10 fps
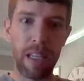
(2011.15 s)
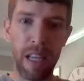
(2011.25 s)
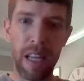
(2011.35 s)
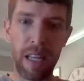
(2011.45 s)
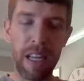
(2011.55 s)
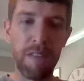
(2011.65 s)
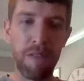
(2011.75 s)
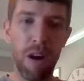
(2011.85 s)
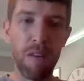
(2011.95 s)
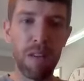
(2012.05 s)
And get
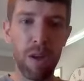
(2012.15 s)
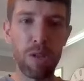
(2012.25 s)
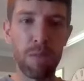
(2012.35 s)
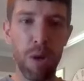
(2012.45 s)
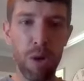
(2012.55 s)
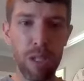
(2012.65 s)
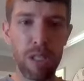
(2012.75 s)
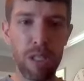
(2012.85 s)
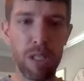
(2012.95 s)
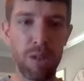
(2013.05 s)
involved in those
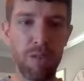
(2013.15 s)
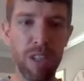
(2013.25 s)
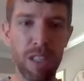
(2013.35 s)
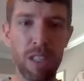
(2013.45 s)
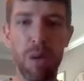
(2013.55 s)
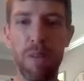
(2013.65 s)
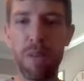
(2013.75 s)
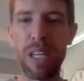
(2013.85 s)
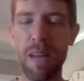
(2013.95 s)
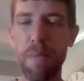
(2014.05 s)
emotions and those feelings, because whenever
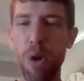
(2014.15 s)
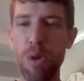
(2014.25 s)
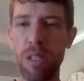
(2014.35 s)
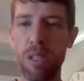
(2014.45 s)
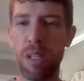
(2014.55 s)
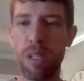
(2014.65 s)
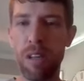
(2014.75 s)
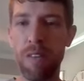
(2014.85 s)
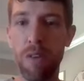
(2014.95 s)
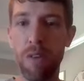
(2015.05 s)
you get emotionally
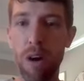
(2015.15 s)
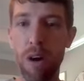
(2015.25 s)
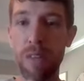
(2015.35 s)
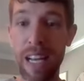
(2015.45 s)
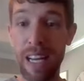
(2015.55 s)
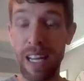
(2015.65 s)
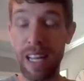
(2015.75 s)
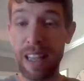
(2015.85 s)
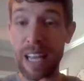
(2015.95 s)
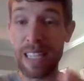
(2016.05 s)
involved in
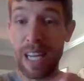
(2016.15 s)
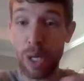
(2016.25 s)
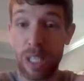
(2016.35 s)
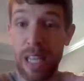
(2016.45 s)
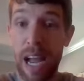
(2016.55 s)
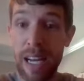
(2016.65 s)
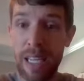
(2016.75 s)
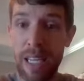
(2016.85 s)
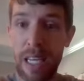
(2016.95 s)
the things that are exciting,